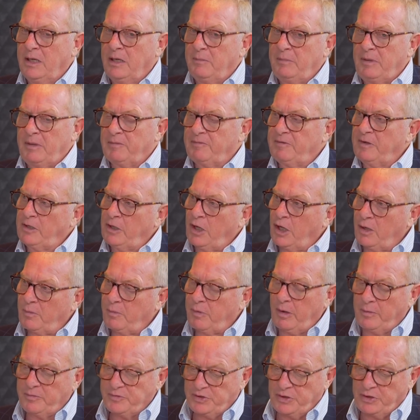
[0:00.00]
People have a lot of
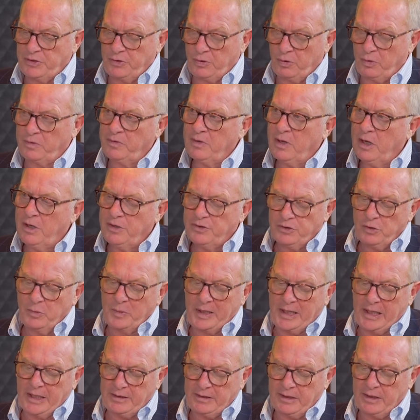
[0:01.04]
problems in the north. So we
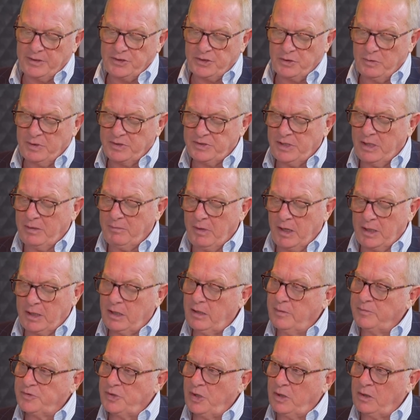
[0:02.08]
get that. So as that mine
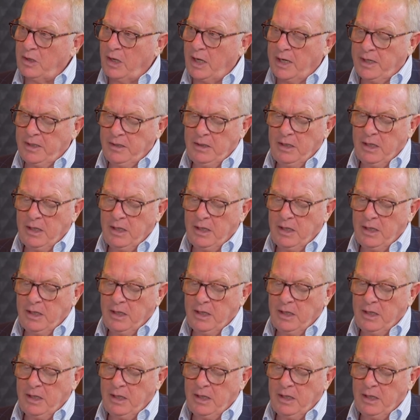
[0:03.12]
comes online,